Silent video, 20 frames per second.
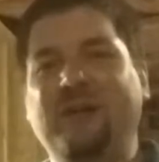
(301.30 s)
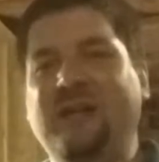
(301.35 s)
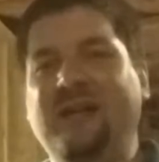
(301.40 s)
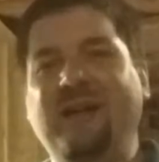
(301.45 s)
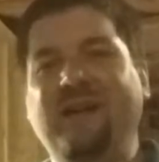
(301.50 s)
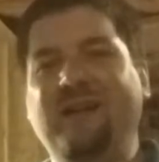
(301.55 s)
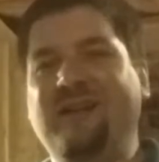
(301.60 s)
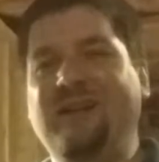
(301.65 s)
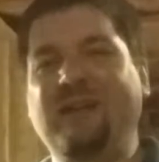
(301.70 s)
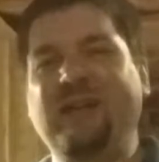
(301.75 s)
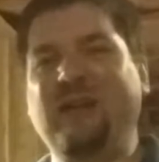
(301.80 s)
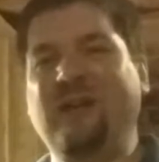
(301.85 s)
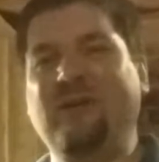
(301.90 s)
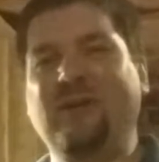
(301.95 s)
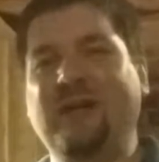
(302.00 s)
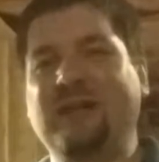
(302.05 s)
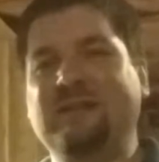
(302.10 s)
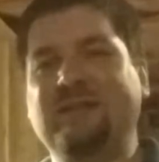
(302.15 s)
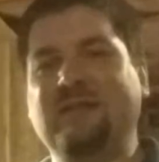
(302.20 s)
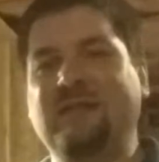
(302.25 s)
but here in the
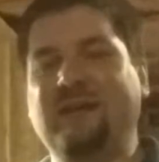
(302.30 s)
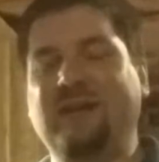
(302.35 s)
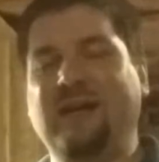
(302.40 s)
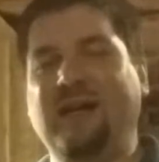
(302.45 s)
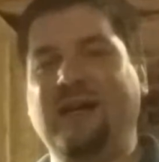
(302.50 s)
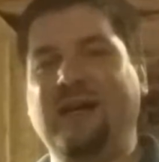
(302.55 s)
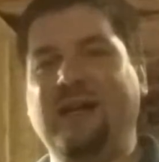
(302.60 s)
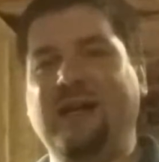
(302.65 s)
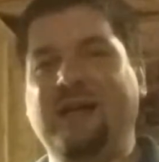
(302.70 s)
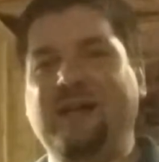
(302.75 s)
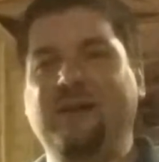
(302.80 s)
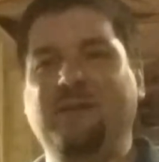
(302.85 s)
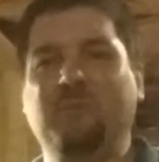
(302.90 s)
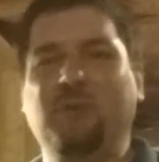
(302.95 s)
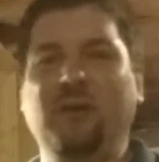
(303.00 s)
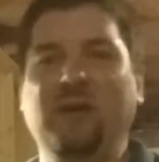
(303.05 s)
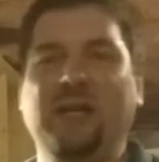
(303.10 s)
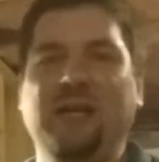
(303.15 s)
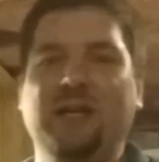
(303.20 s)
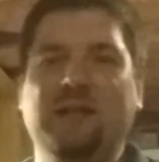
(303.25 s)
US they're not, and they're
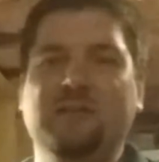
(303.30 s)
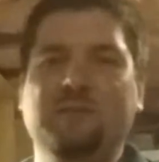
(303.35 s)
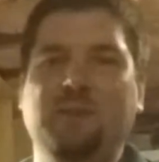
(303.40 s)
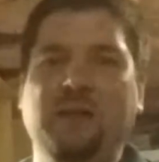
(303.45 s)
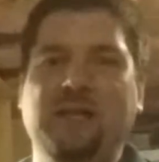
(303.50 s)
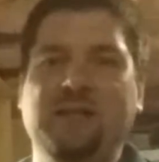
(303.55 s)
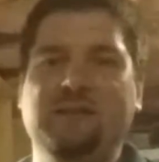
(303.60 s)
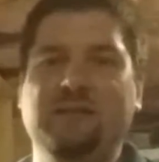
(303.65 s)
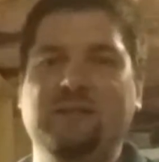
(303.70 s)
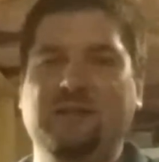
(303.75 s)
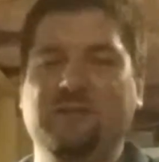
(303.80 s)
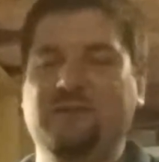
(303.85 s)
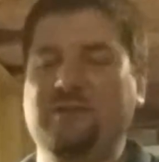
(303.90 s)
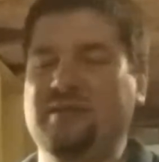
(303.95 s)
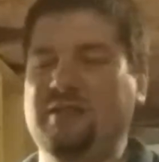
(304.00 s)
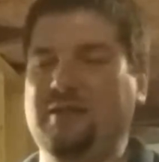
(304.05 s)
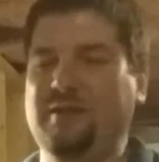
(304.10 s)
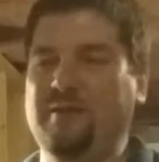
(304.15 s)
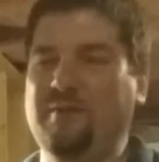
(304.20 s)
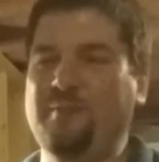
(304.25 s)
pretty expensive,
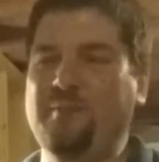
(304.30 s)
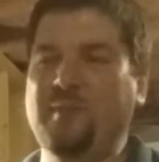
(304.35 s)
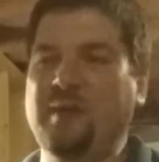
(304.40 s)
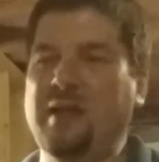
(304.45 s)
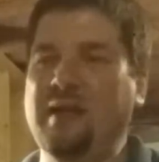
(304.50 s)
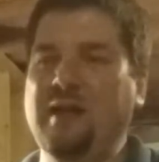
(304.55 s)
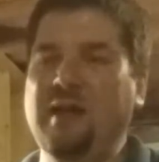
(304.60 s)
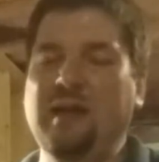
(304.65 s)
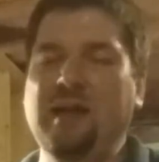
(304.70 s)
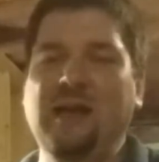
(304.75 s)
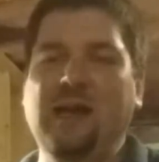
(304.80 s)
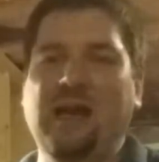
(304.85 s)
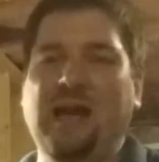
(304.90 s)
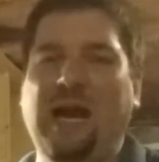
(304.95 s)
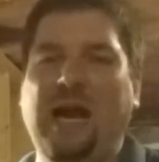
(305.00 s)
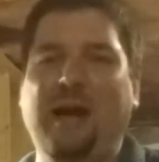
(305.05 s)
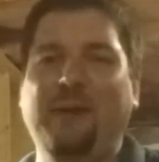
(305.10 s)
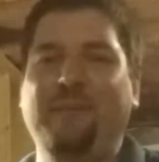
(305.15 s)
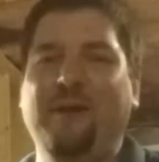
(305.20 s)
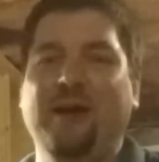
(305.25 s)
so
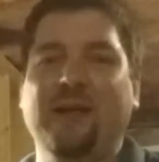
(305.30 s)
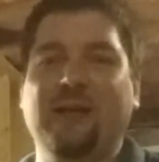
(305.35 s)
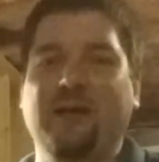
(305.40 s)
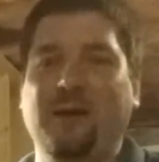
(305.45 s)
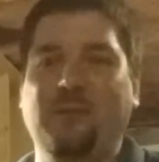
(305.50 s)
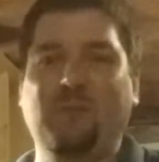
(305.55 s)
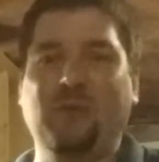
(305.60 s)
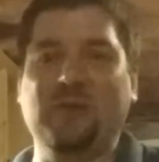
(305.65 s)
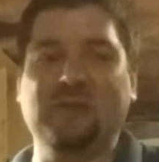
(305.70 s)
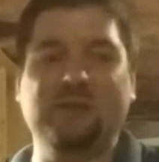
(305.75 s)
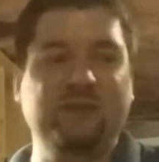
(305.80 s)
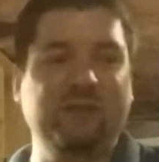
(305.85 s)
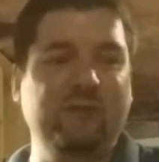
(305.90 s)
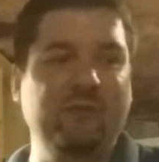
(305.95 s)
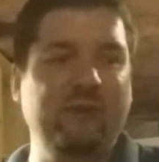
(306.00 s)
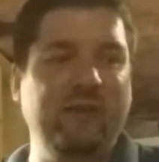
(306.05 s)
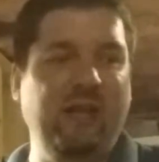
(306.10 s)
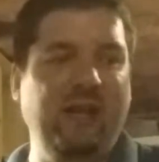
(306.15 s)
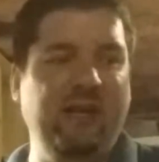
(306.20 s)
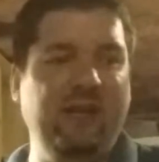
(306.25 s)
I'm not going to
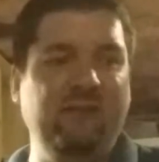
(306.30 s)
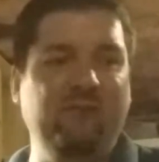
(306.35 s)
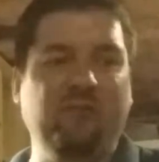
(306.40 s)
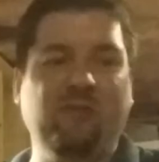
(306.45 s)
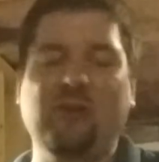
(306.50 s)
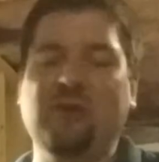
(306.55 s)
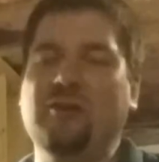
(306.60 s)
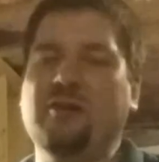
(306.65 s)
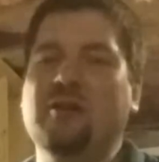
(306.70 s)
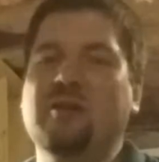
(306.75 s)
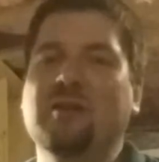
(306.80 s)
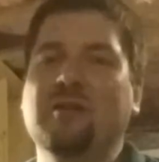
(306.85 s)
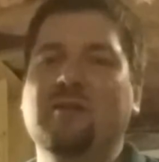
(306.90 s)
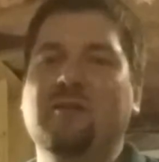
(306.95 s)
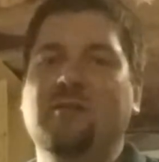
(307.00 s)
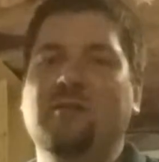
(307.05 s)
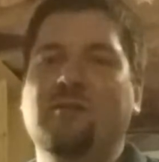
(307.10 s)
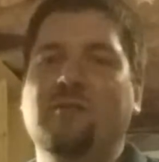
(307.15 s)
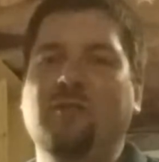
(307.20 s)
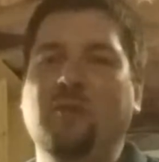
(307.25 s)
pursue it any further
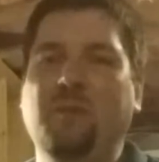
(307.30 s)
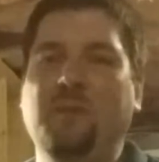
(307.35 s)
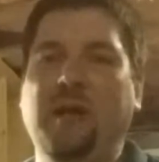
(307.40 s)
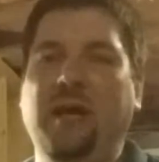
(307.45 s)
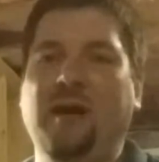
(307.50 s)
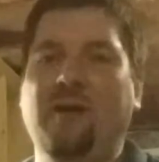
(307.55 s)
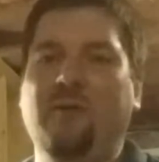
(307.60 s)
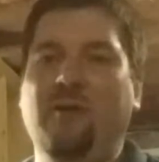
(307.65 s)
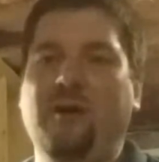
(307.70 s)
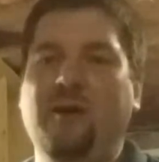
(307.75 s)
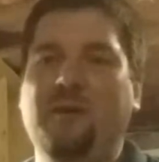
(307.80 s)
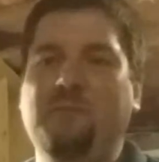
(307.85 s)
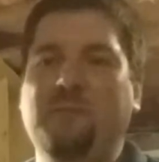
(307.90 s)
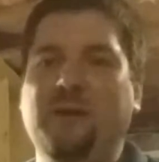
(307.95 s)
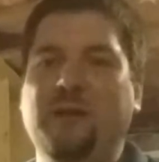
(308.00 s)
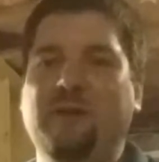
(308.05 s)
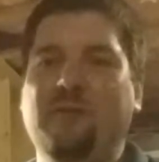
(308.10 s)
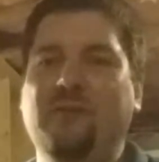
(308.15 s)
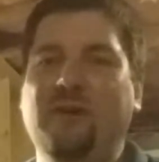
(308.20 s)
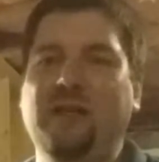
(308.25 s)
from now on.
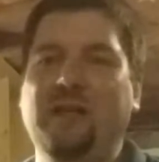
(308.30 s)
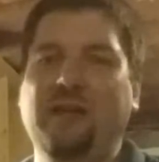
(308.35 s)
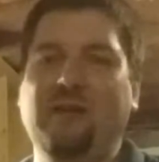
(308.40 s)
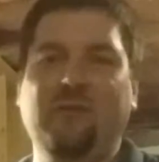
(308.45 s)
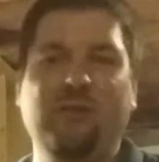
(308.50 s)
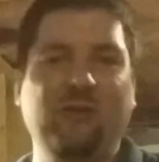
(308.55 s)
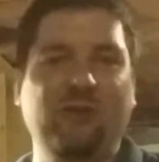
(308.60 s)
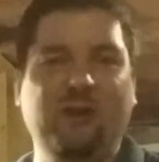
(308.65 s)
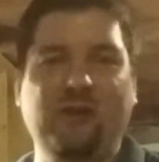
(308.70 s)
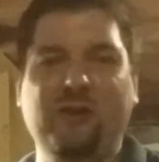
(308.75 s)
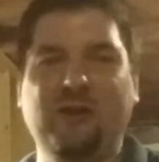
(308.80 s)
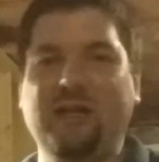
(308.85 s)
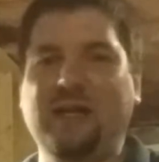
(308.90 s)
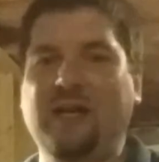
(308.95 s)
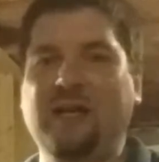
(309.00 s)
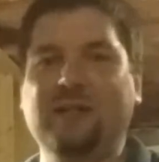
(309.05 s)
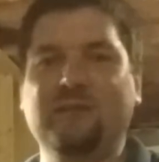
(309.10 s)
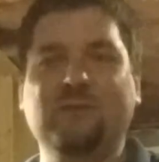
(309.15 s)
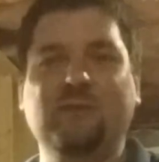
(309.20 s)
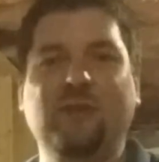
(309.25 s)
But if any of you other
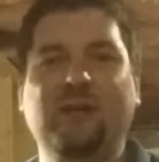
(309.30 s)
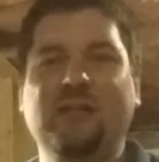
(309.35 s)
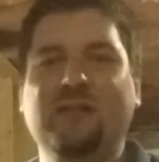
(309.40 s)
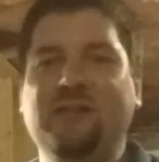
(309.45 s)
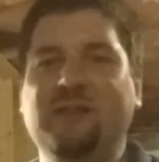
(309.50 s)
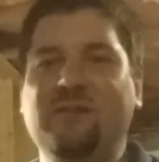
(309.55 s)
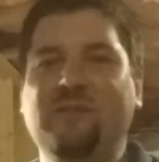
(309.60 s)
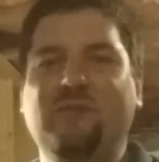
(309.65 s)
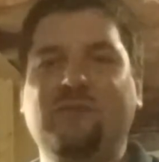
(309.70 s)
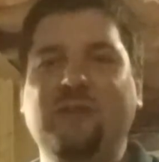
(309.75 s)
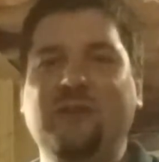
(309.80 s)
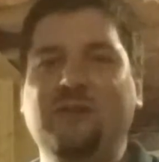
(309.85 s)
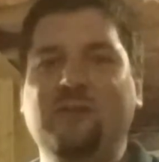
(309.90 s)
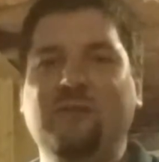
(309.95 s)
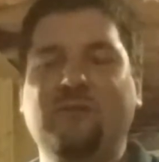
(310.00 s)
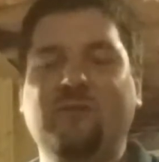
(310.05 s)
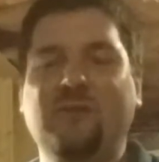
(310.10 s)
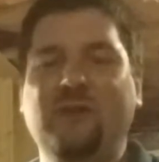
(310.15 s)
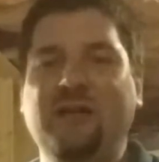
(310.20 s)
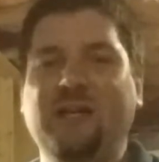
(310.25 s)
guys want to,
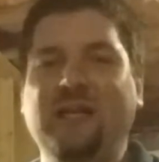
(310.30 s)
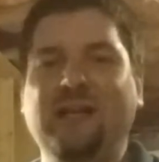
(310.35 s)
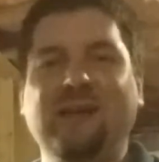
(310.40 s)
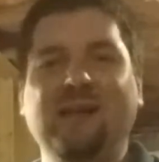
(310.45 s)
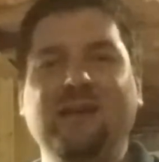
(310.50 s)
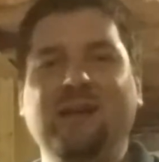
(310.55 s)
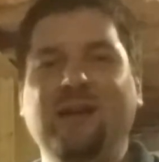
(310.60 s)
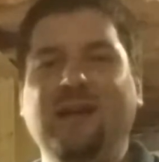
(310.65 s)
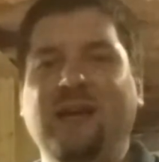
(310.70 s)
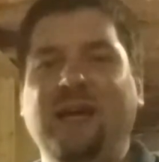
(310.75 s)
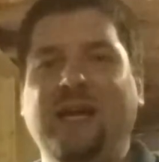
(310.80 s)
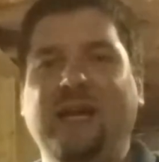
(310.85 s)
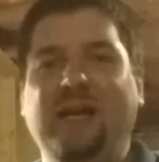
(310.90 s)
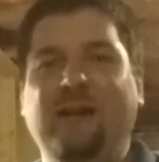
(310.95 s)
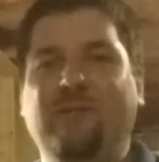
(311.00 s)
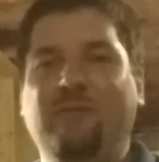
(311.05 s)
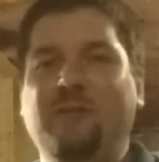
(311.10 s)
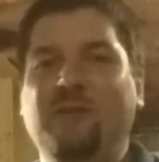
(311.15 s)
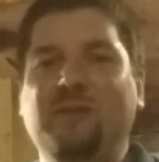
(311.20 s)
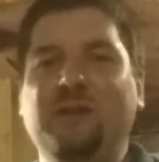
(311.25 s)
feel free.
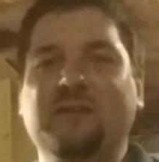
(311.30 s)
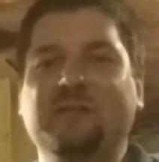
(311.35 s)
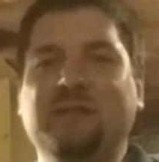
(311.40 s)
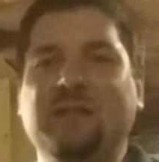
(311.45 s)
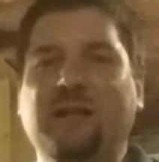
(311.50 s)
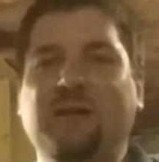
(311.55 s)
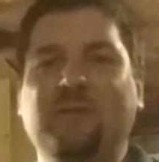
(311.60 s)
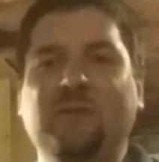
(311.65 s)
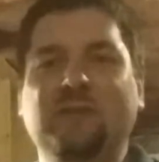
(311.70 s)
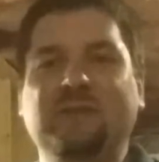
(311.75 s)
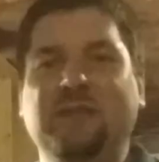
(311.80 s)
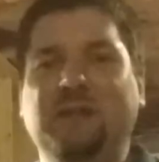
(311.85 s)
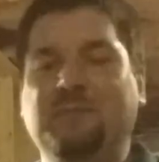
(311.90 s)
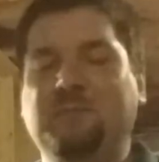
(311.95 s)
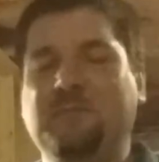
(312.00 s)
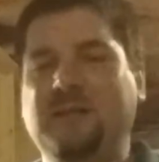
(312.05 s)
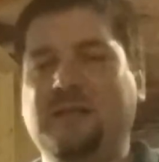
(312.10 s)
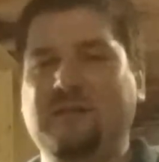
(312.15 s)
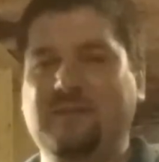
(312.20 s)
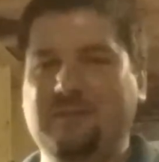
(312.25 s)
And if you discover
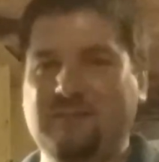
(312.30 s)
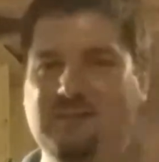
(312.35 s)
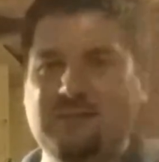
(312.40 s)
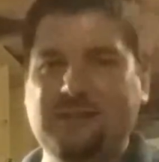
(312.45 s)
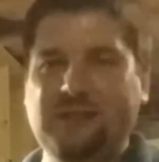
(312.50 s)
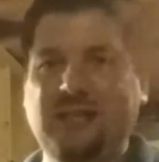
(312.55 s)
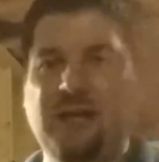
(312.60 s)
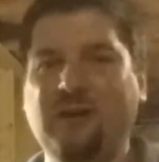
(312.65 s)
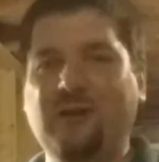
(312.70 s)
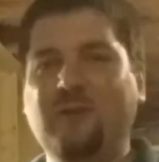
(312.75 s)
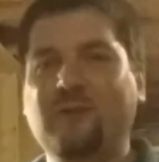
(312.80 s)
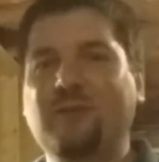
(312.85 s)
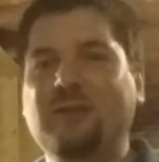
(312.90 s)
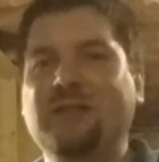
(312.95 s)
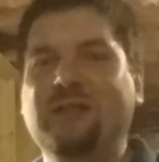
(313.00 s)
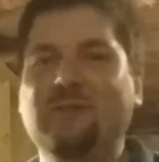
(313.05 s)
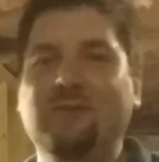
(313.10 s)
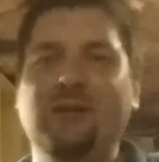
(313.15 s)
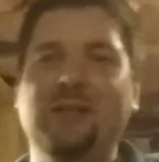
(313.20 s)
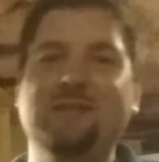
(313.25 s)
something, share it
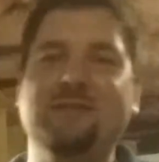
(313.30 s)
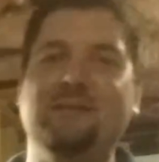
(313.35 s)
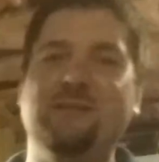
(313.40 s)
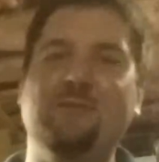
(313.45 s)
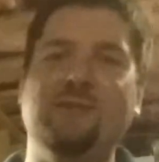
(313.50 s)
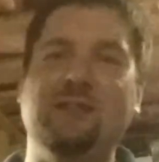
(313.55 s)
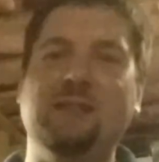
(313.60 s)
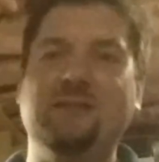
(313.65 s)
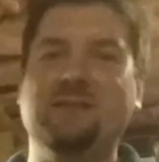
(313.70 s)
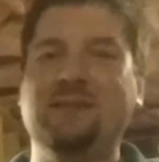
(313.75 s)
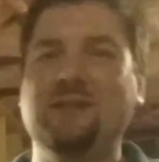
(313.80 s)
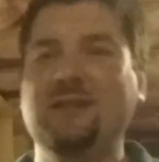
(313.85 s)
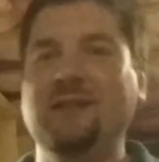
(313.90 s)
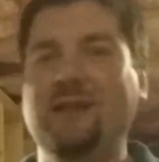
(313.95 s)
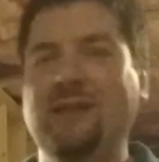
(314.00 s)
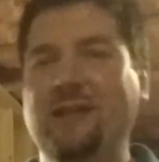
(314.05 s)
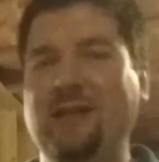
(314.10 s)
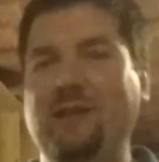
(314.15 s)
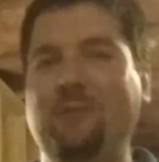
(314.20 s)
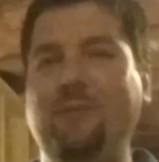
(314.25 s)
with the rest of us.
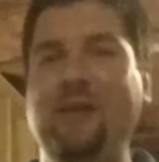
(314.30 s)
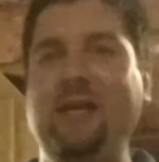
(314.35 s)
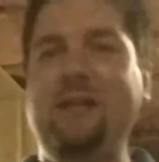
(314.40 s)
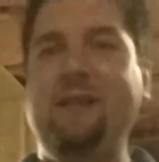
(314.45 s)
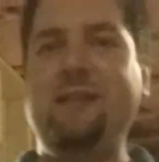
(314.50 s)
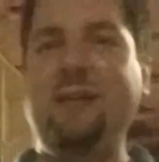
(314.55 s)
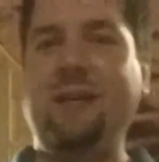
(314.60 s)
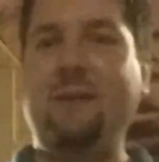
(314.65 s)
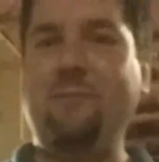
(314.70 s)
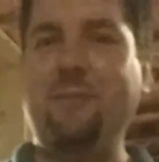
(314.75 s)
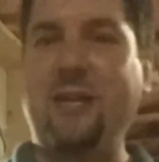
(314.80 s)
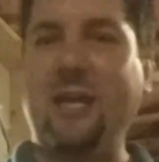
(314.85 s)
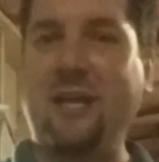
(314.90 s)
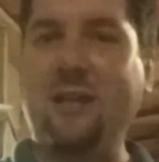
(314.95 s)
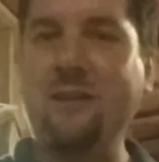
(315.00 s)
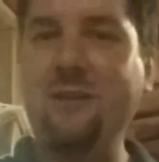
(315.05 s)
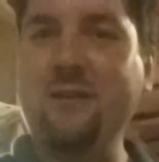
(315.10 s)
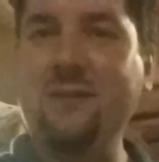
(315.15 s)
In the meantime, Dan